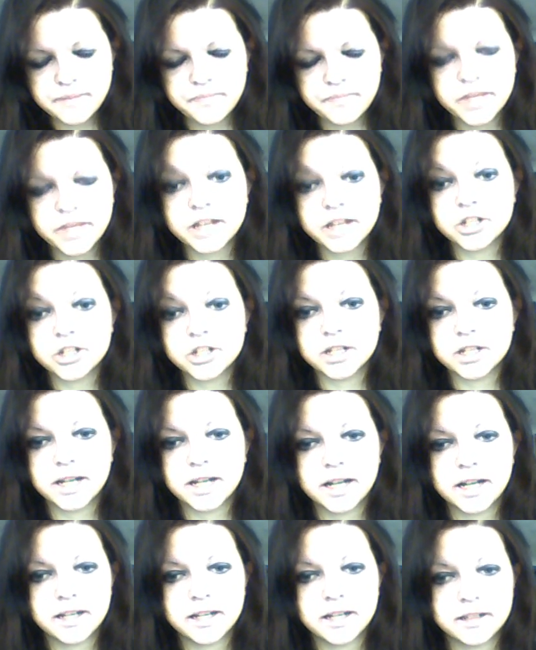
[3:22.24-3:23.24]
Agent
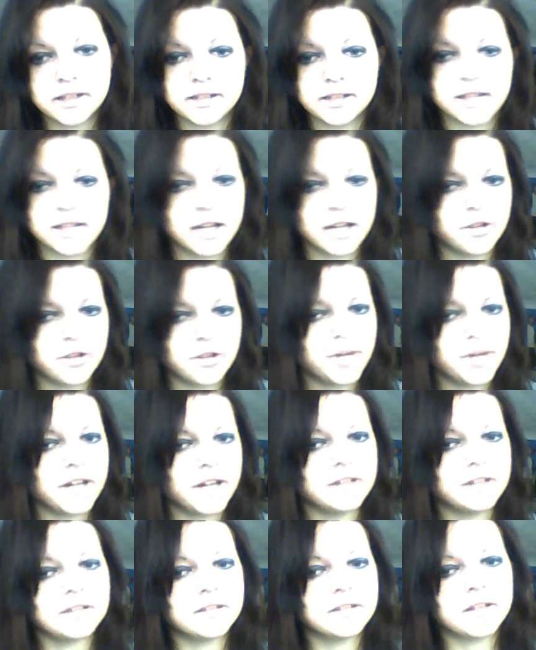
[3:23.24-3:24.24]
9 and Dino
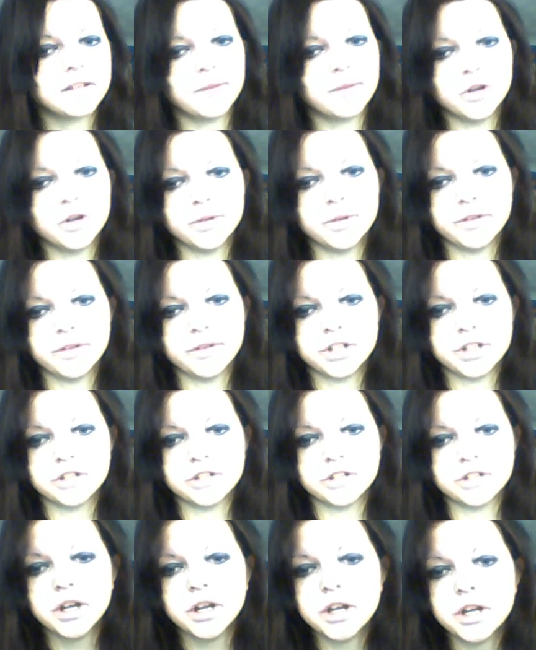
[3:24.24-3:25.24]
Mines, I'm hoping to redo.
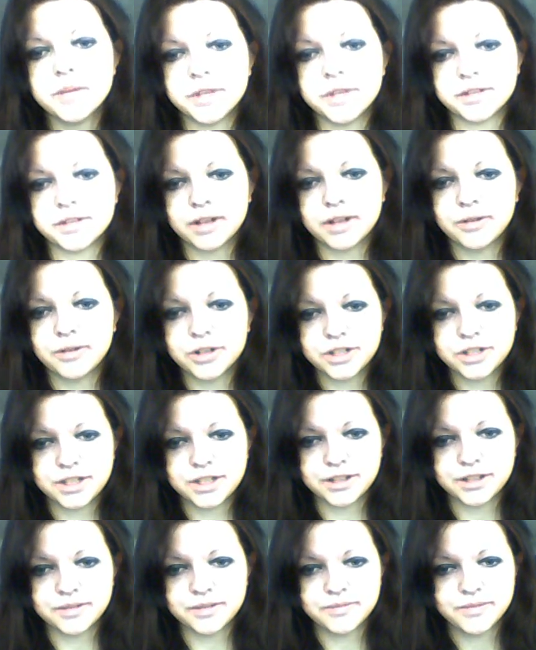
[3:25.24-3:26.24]
Because when I watched
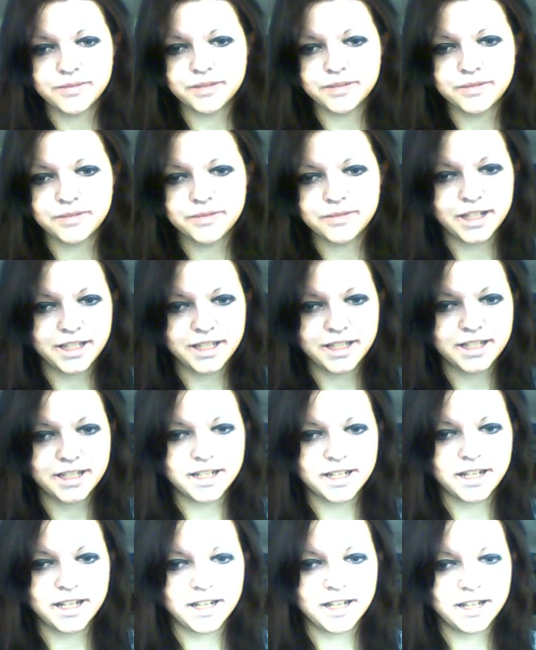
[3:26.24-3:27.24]
them
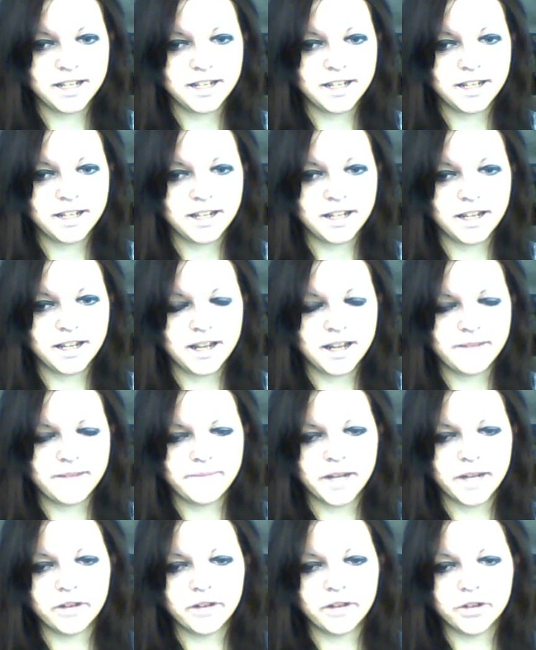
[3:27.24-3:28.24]
yesterday,
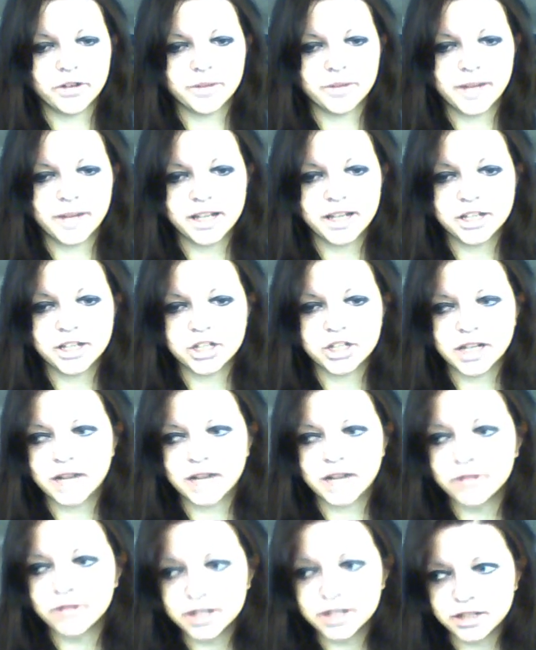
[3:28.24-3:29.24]
I know that my Agent
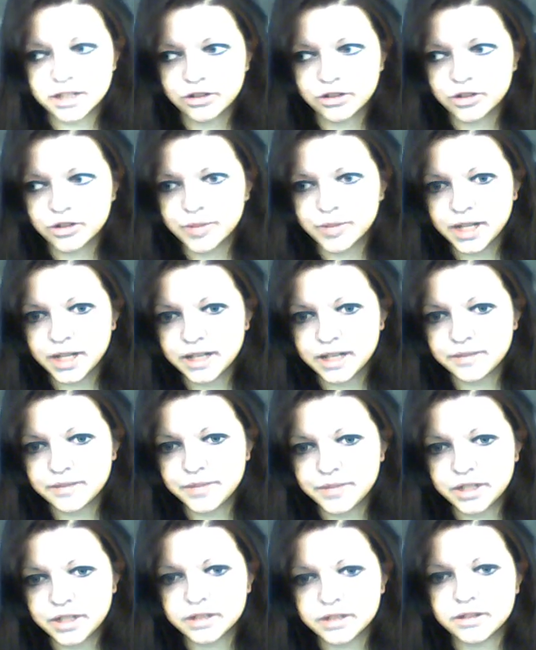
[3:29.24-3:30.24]
9 one didn't go to plan,
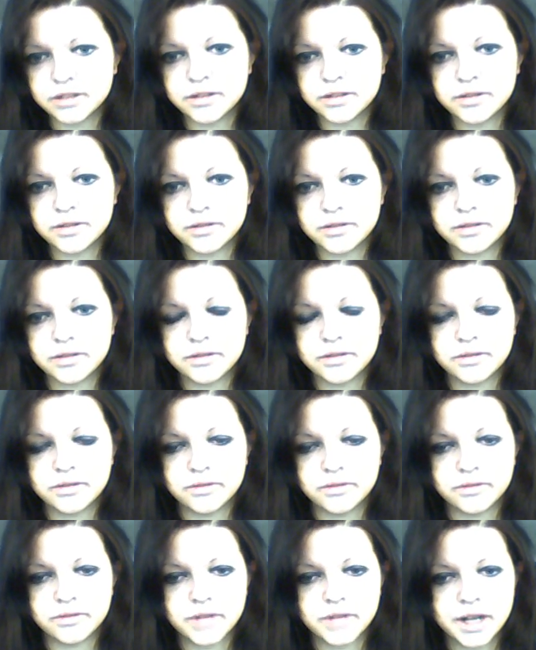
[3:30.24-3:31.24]
because
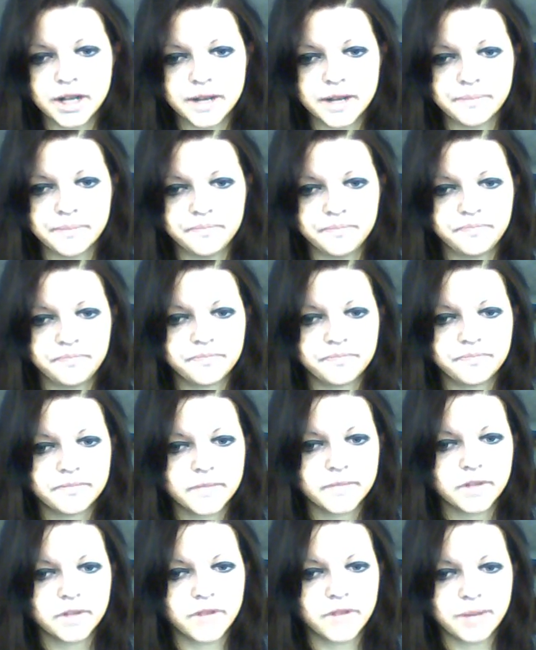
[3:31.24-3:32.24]

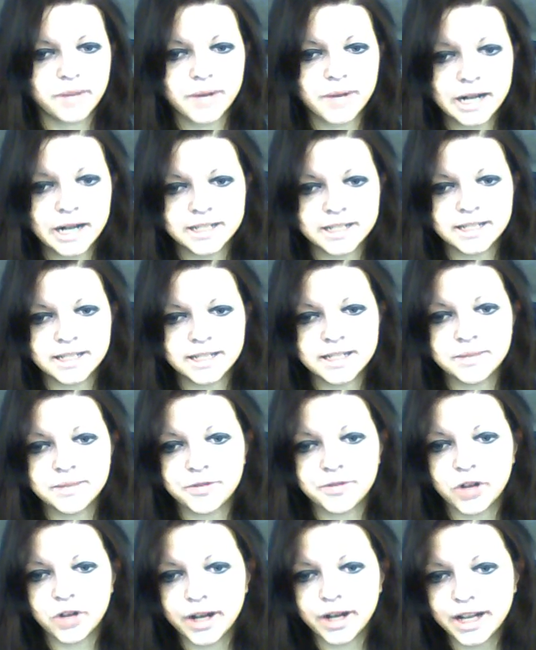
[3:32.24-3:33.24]
when I practiced it
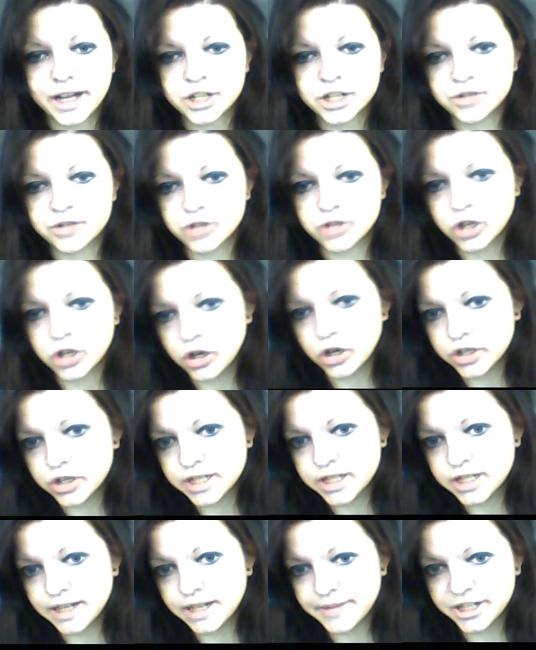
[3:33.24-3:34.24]
before I actually
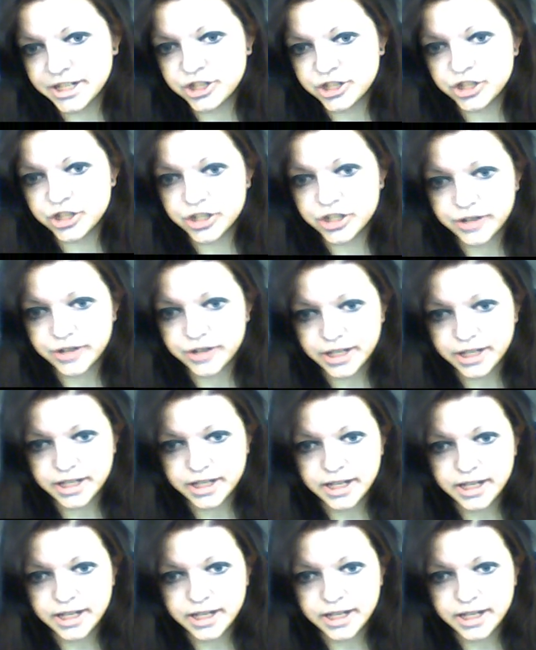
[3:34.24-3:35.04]
recorded, I managed to do it,